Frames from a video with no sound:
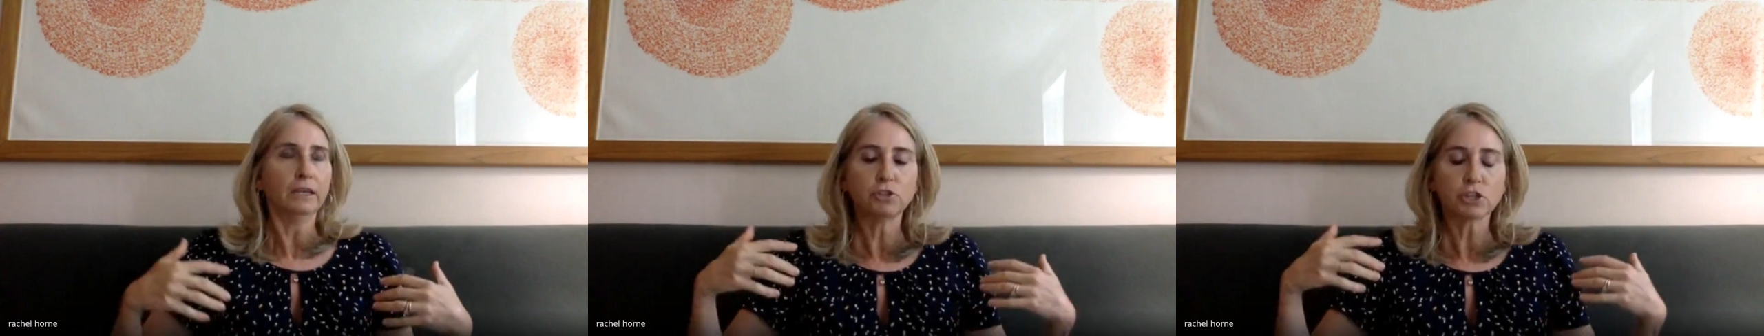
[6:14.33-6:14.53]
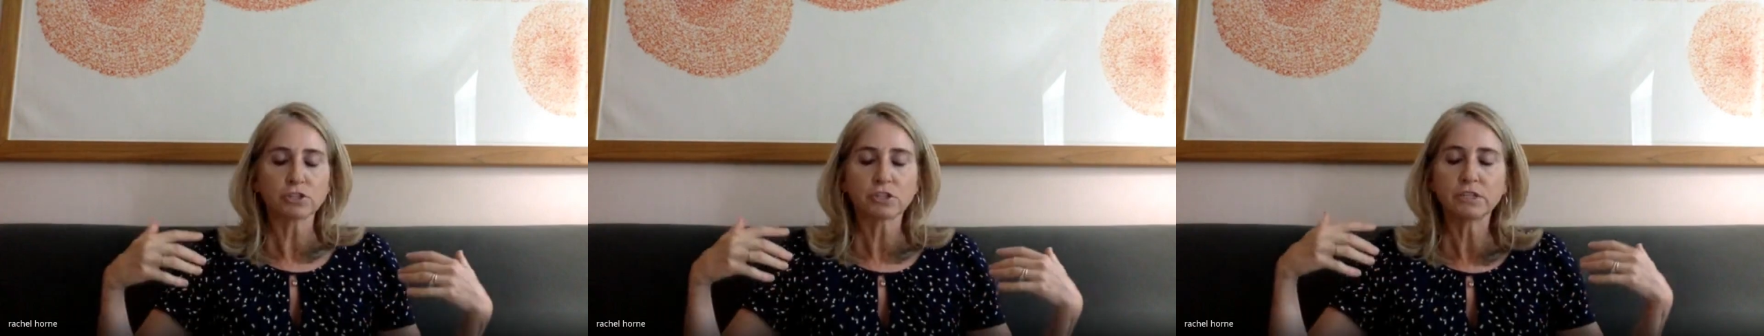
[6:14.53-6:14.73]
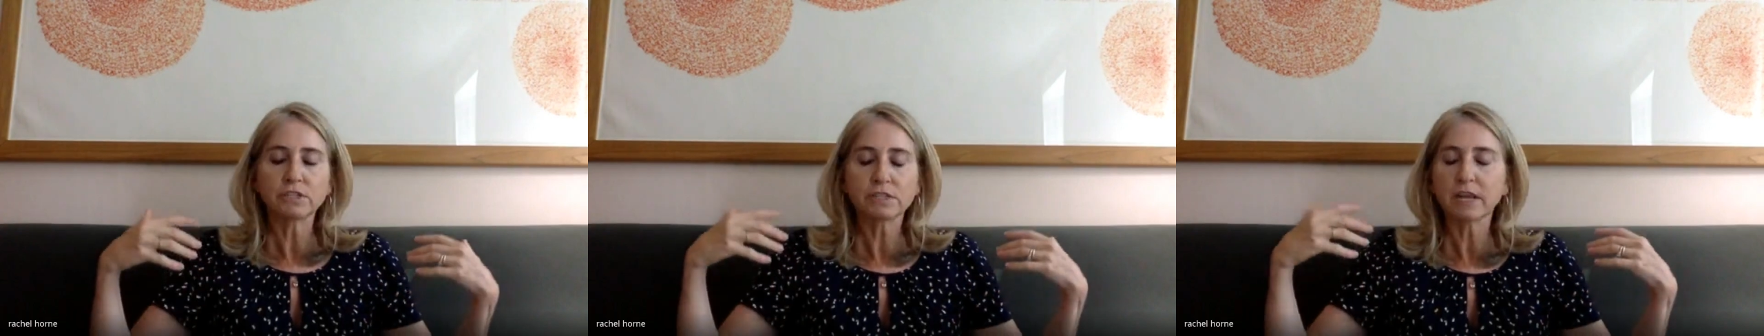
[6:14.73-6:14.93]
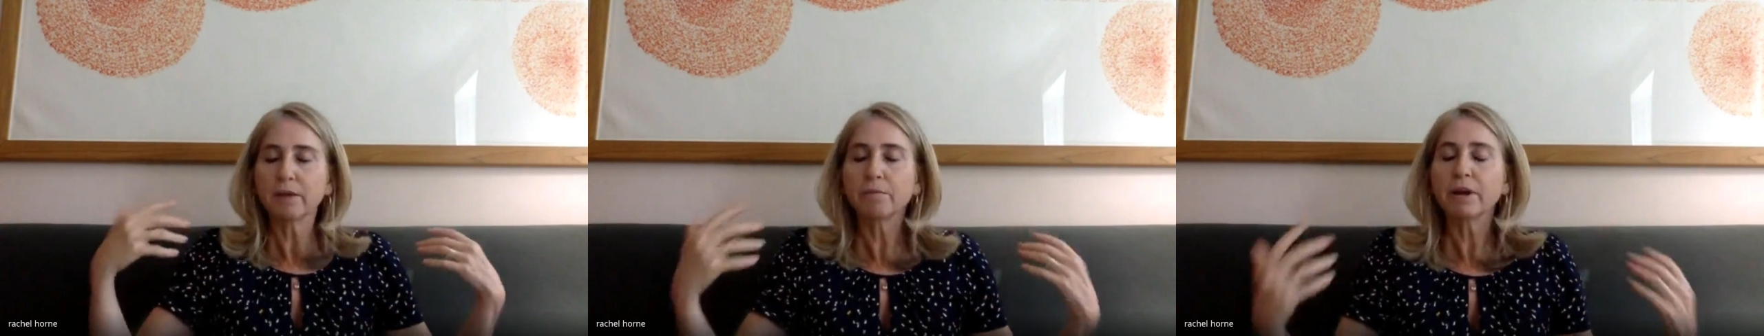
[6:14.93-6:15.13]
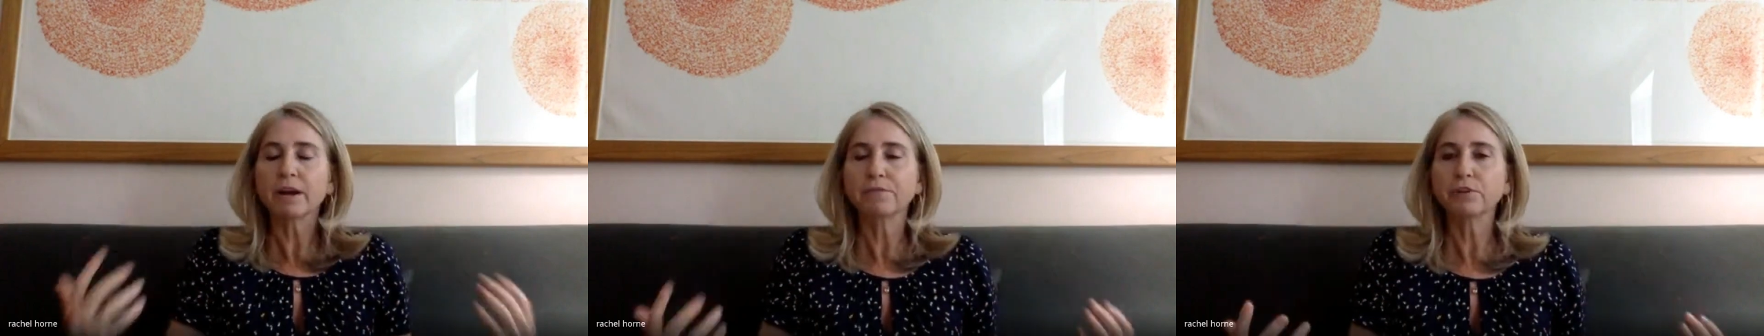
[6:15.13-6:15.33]
you just can
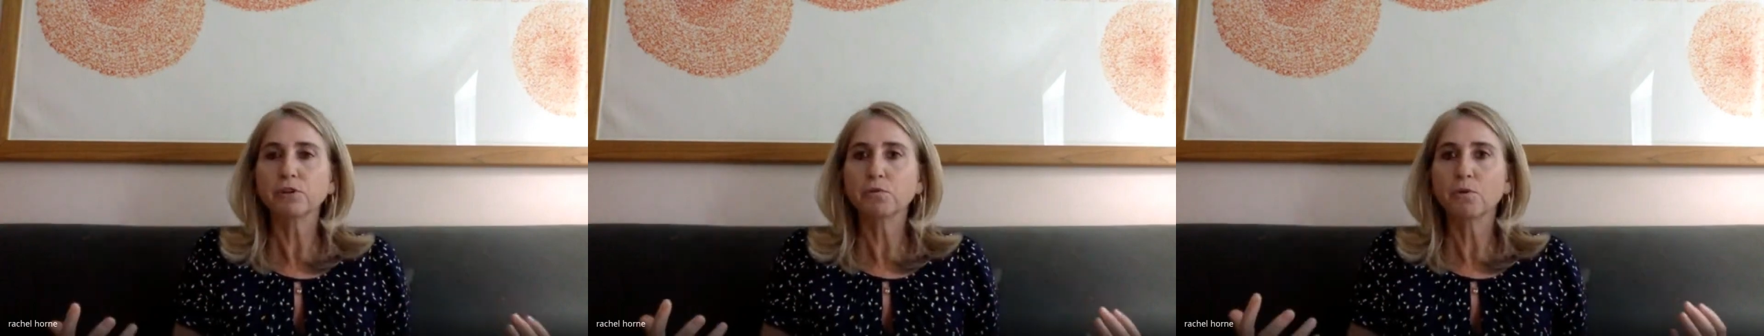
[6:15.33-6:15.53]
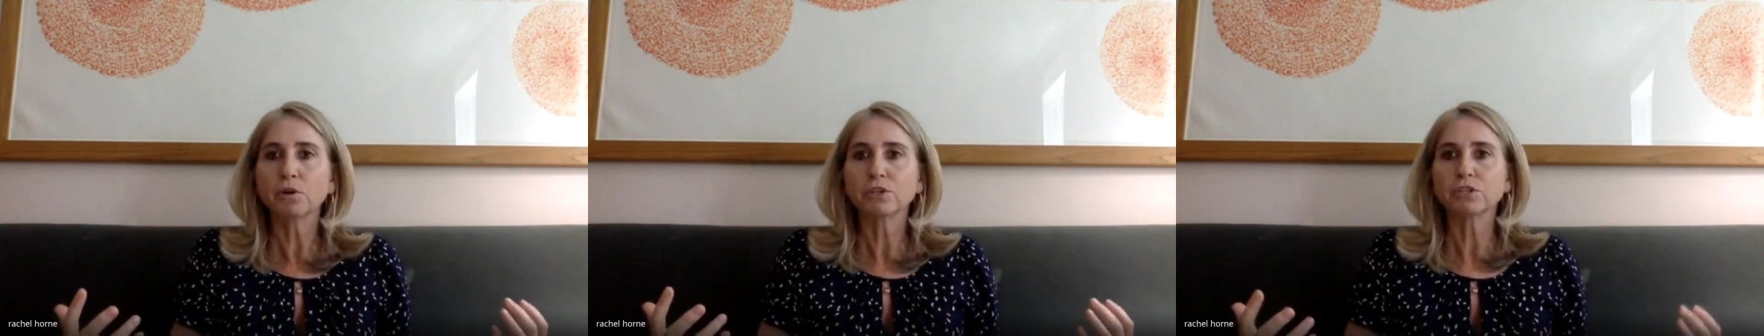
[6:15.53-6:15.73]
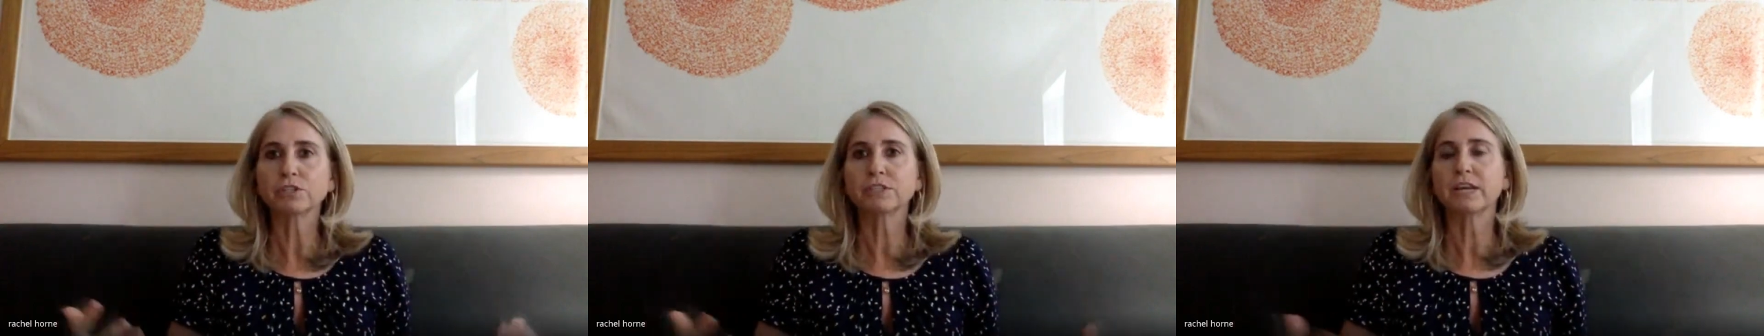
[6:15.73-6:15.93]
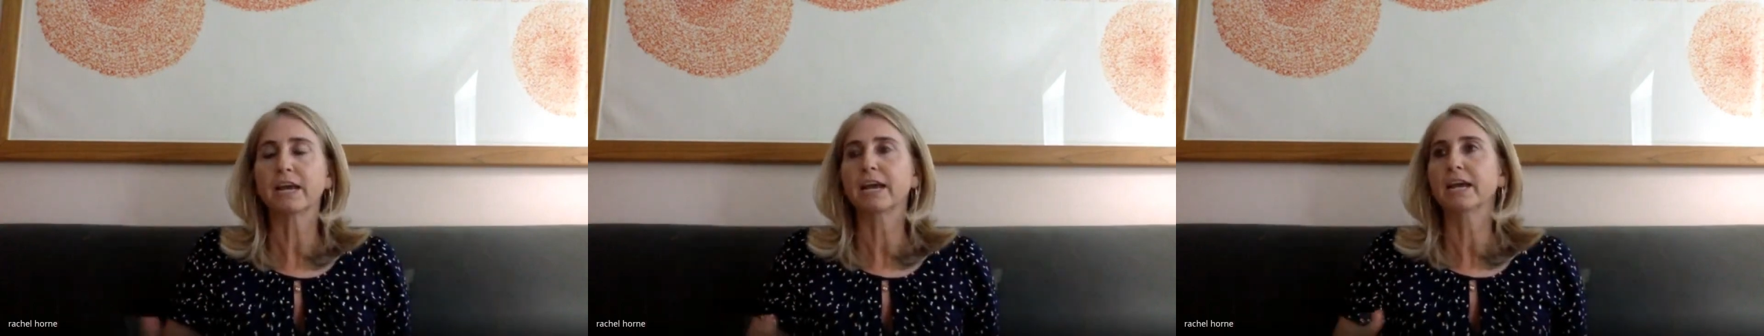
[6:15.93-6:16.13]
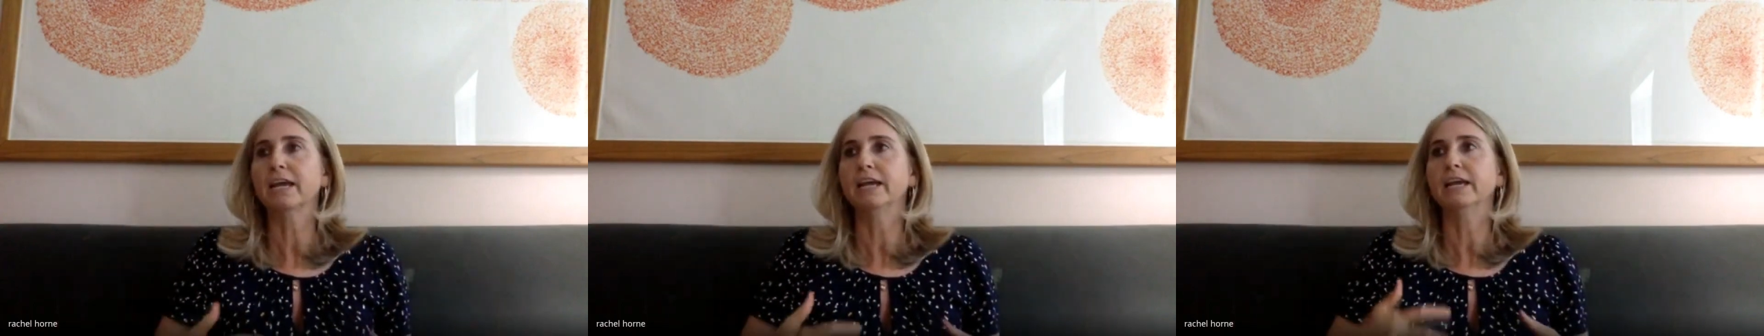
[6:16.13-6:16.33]
say whatever you want to
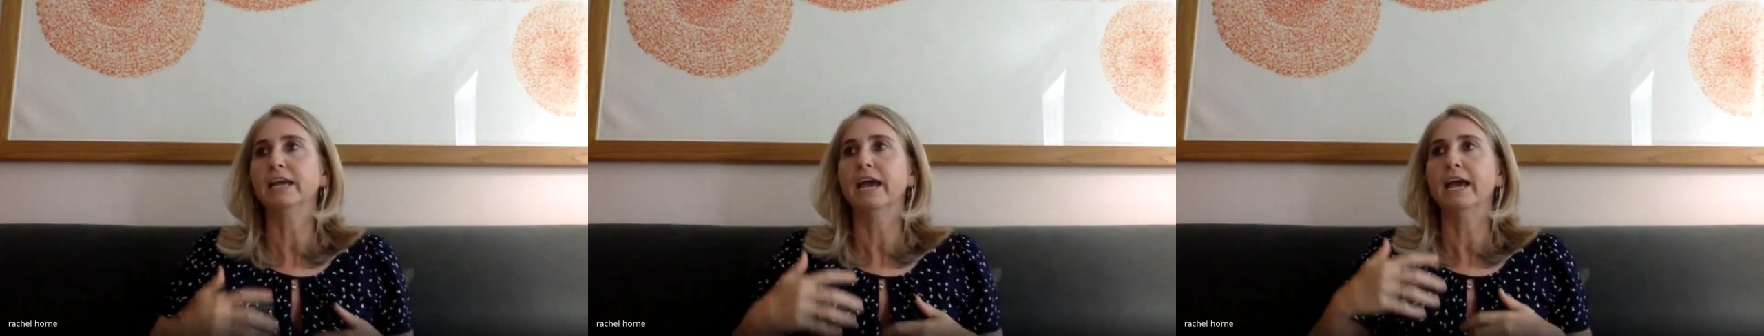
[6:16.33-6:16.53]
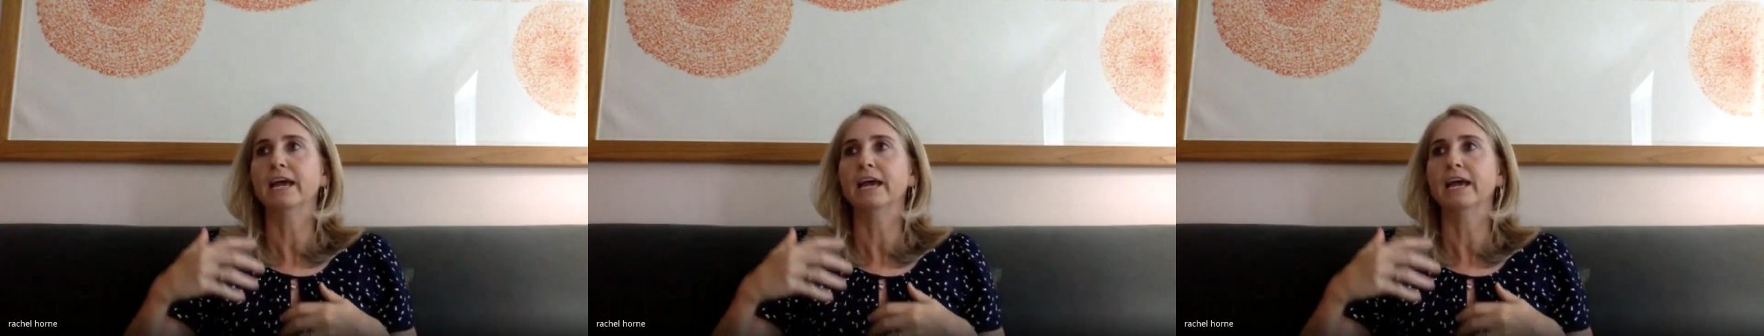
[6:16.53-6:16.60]
say,